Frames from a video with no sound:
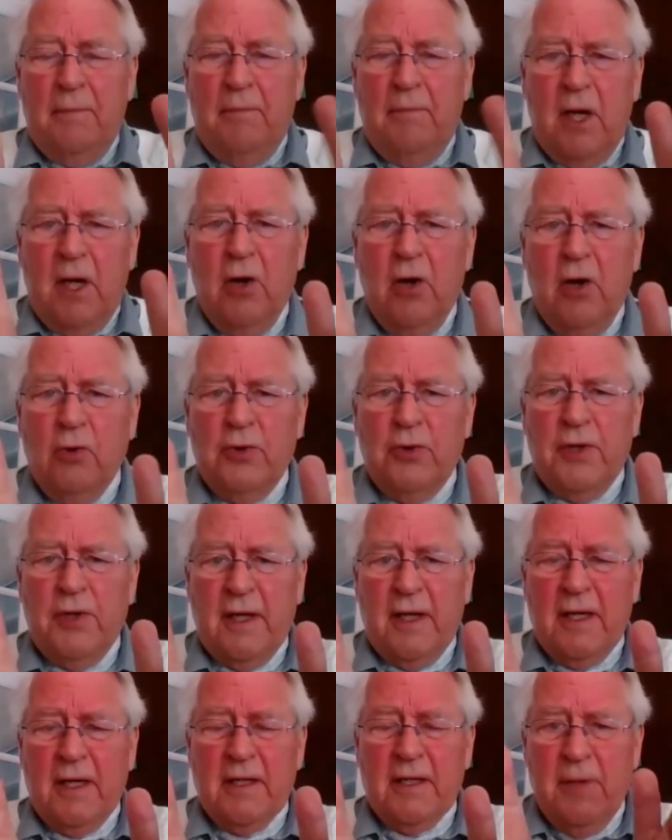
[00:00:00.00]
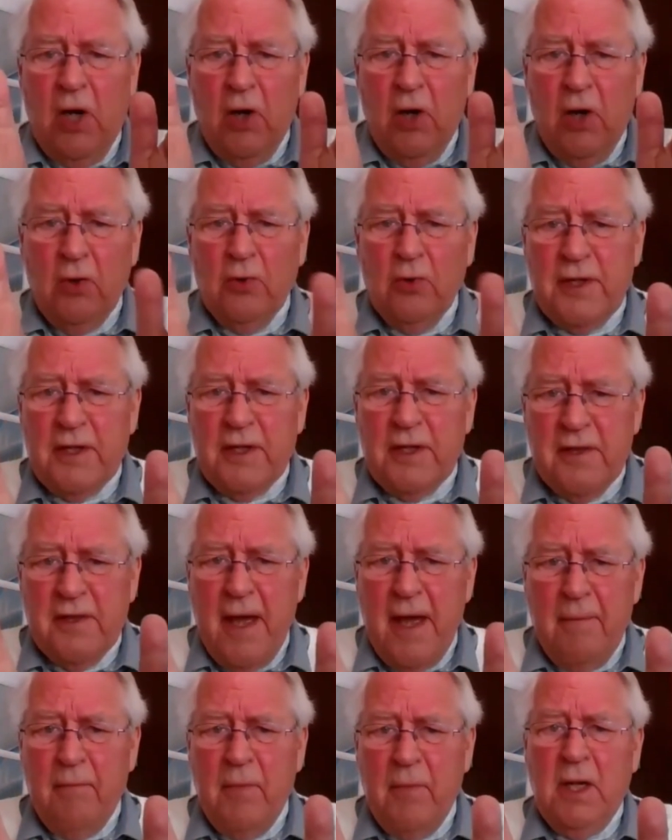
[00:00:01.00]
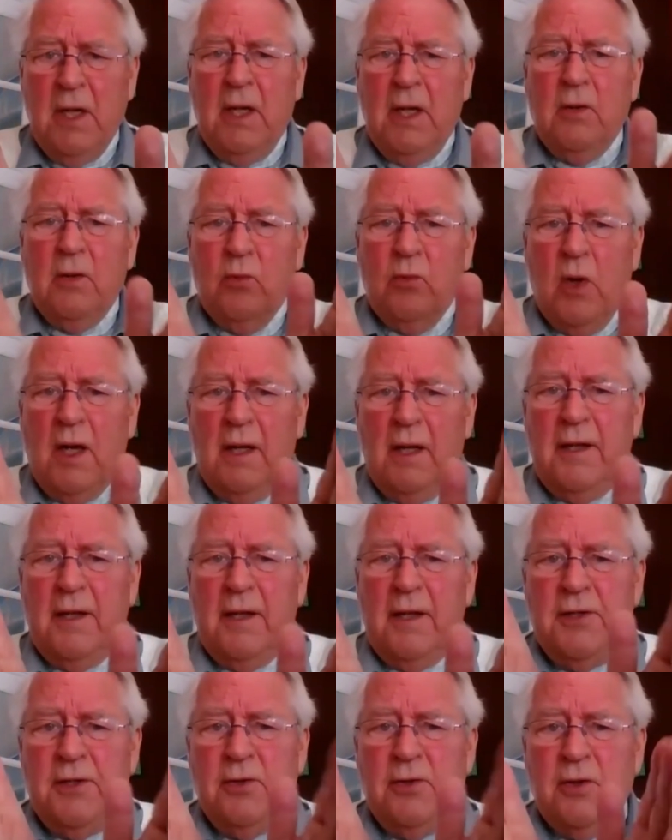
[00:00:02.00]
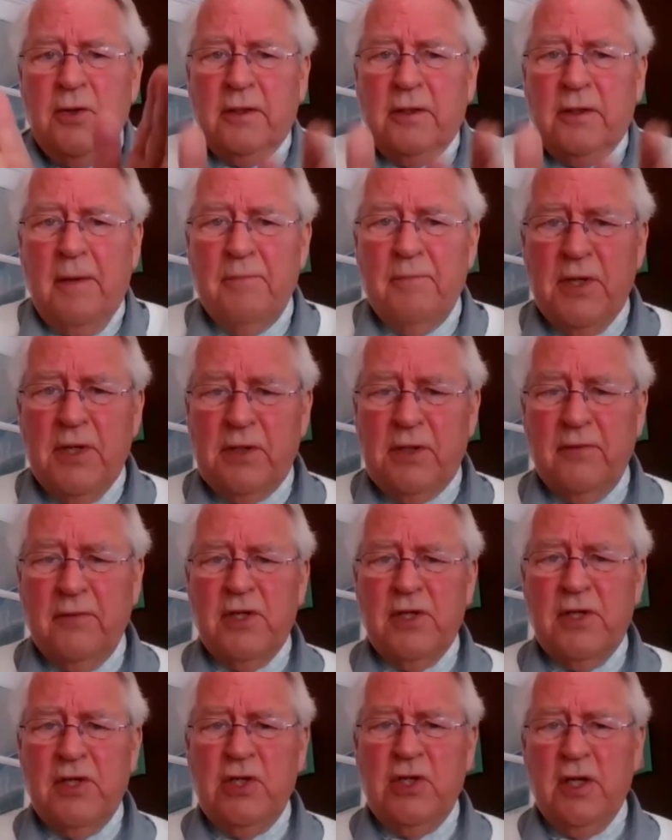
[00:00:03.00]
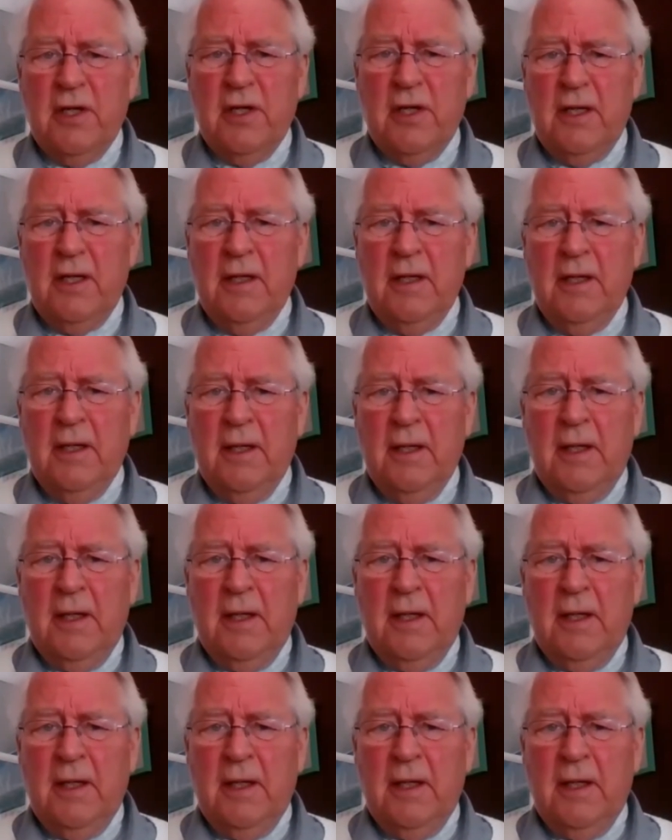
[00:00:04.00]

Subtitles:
holding that. I'm holding them while they're doing that bit of the journey.